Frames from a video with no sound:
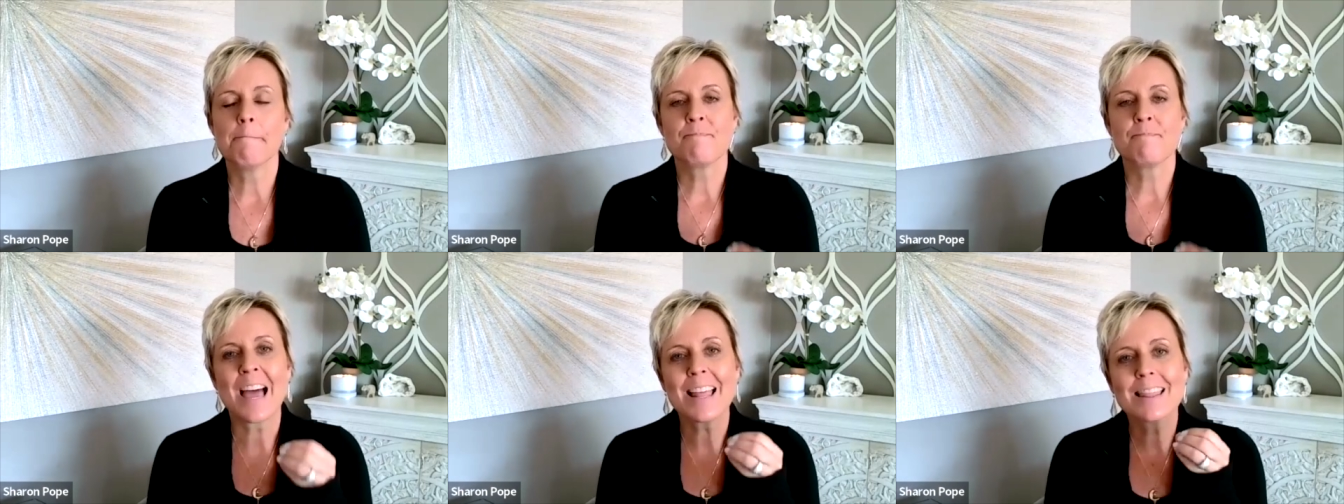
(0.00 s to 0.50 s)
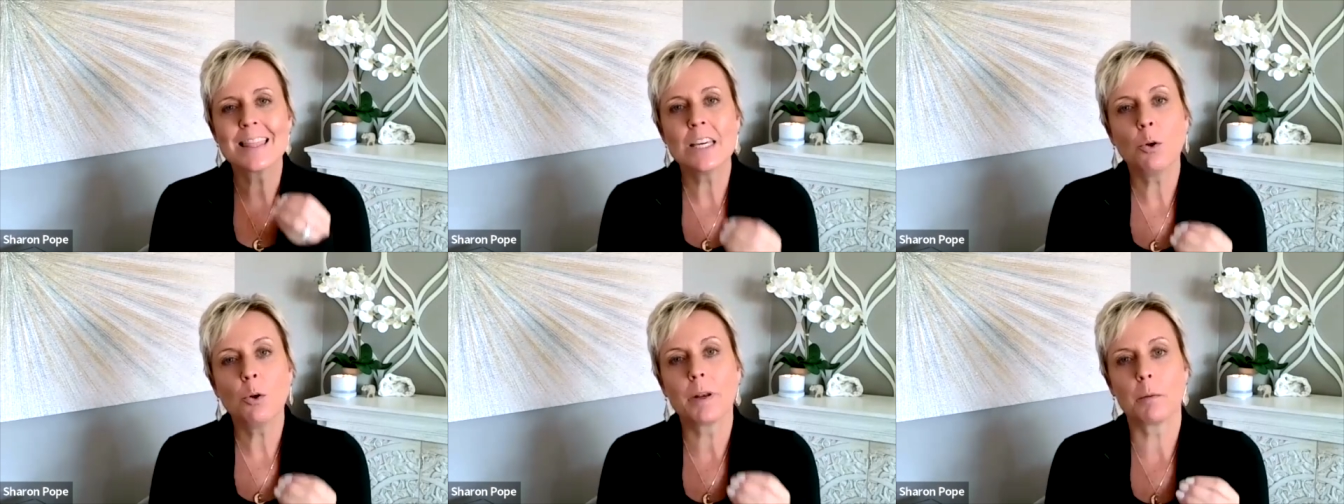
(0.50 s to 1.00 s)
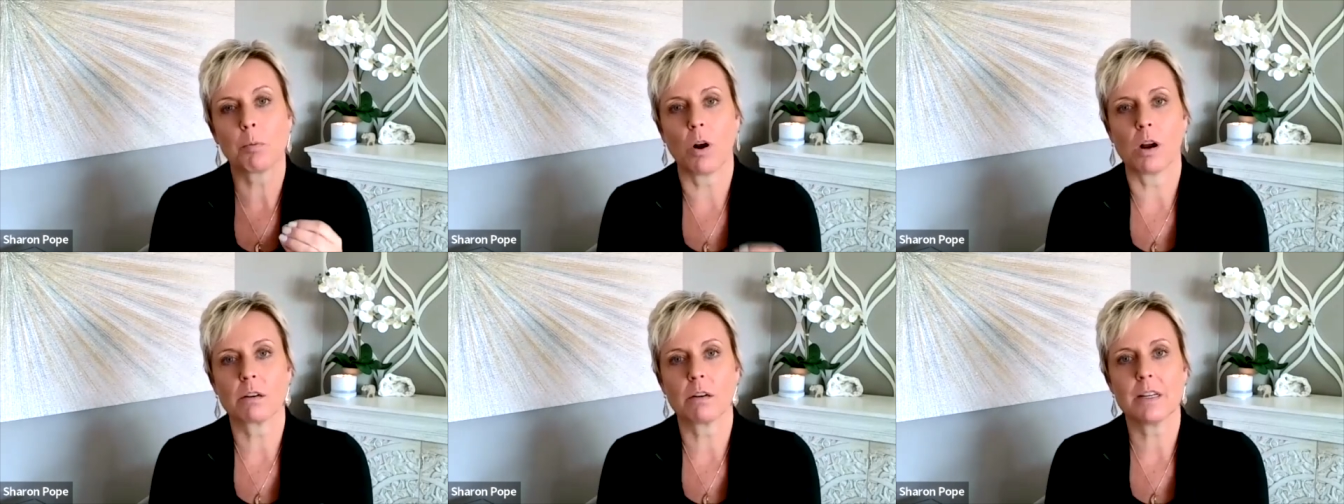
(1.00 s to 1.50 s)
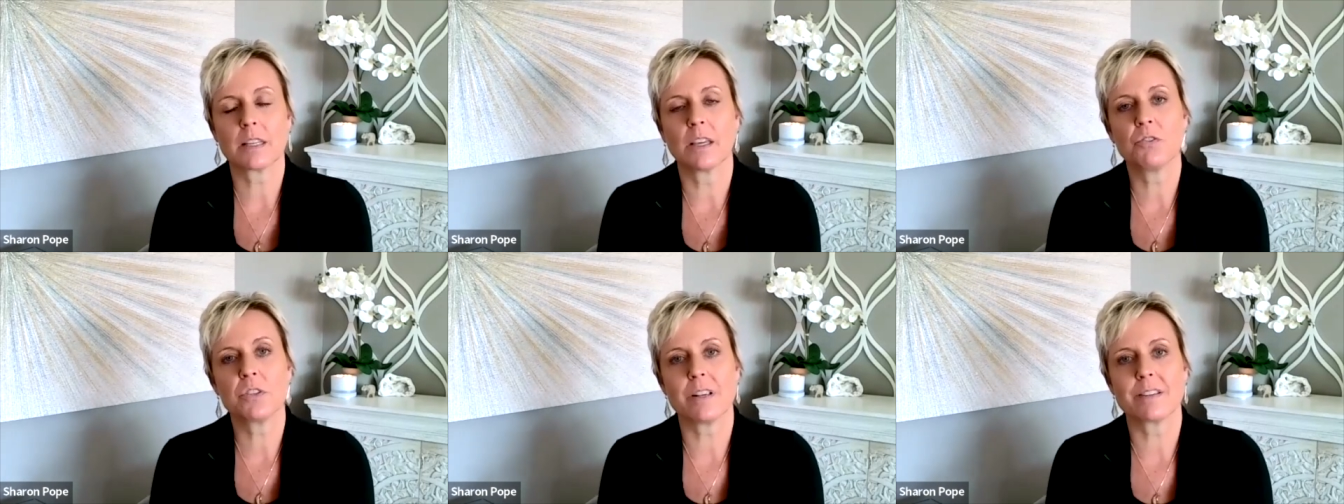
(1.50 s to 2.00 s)
that little bit of progress
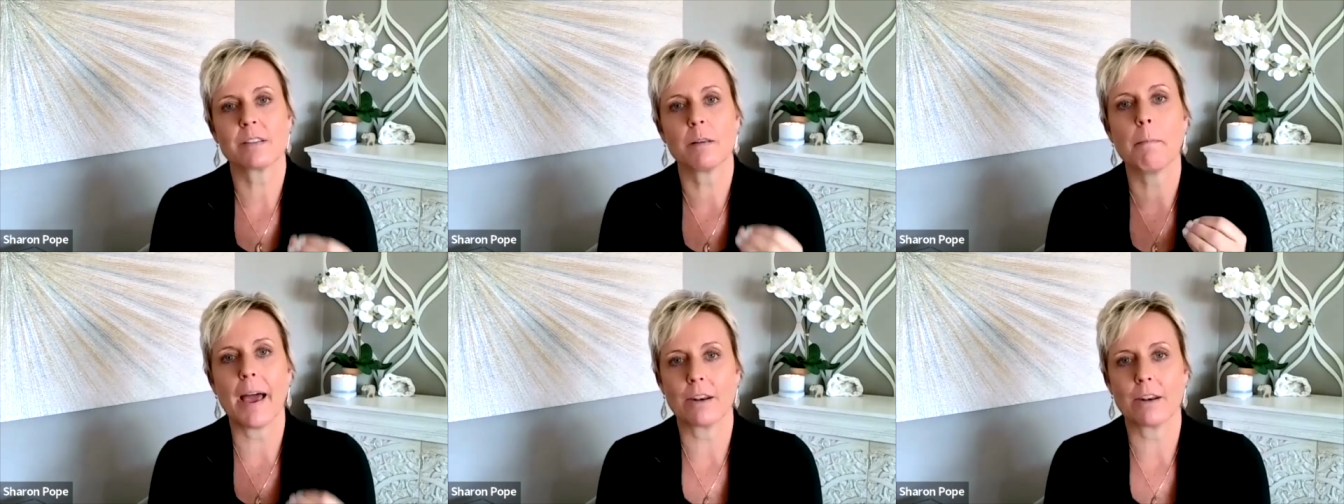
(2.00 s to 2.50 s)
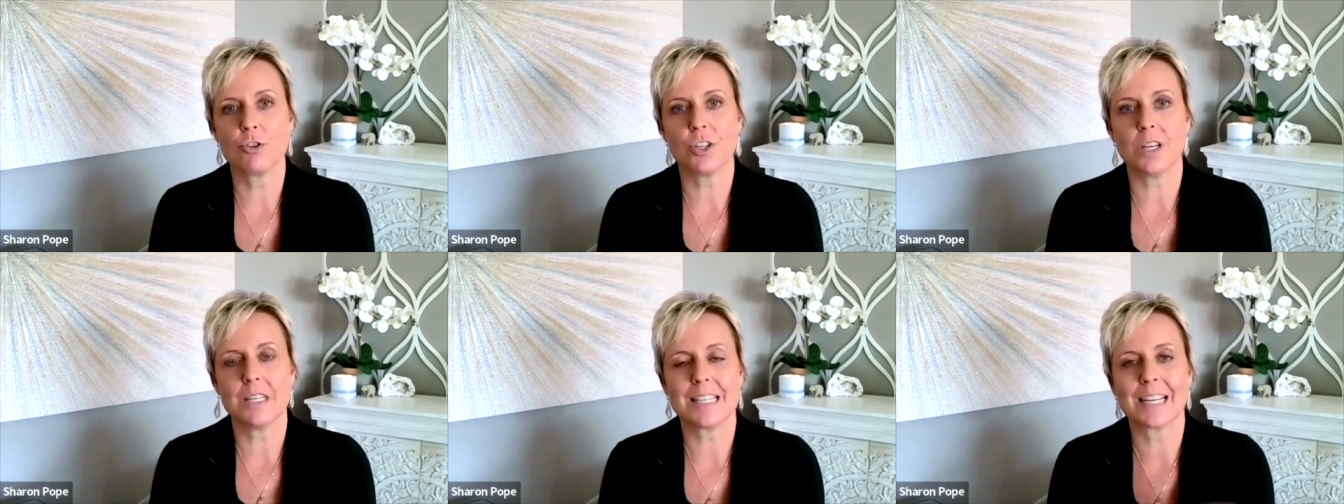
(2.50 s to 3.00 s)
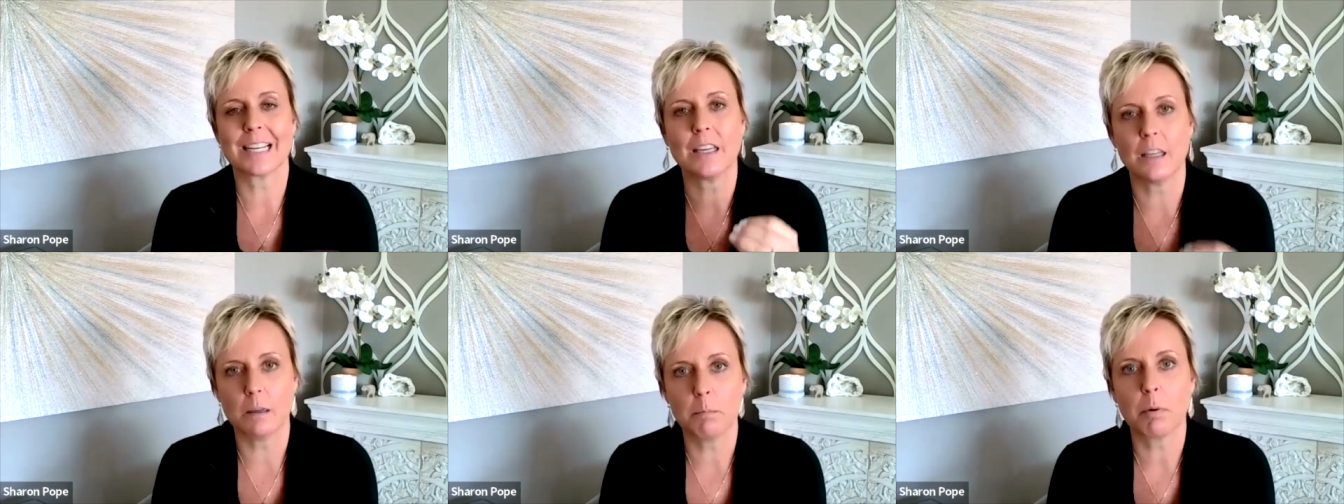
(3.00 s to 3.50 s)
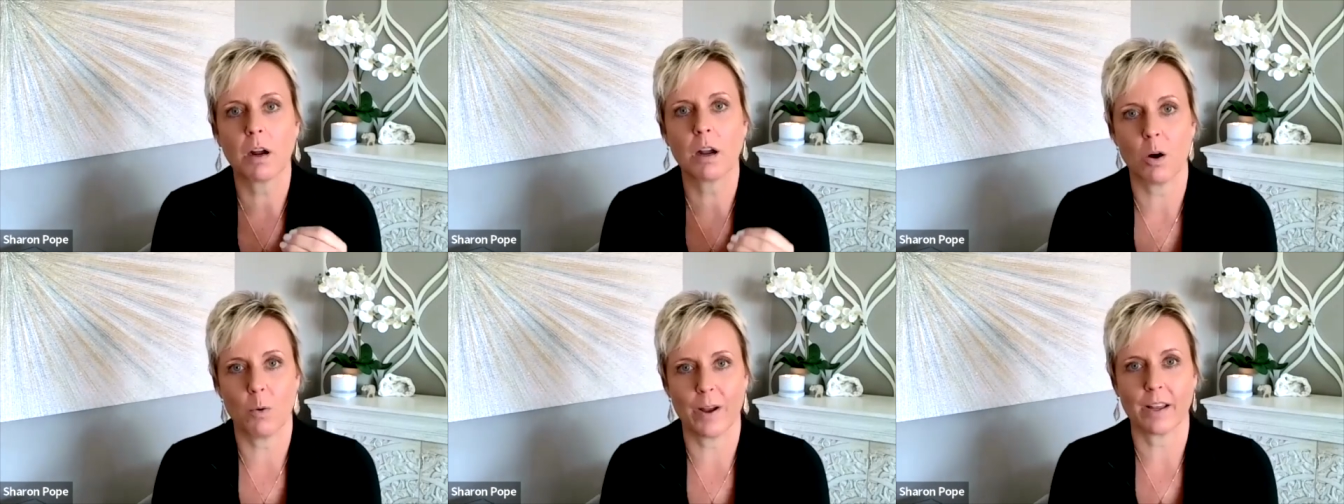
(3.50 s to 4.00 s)
gives us some energy to keep
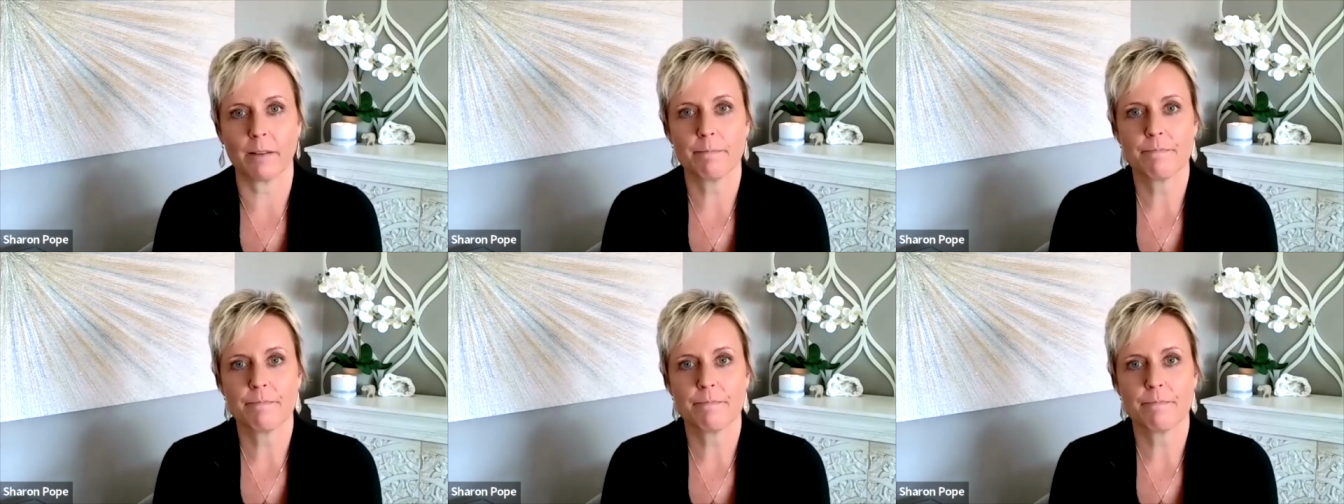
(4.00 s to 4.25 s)
going,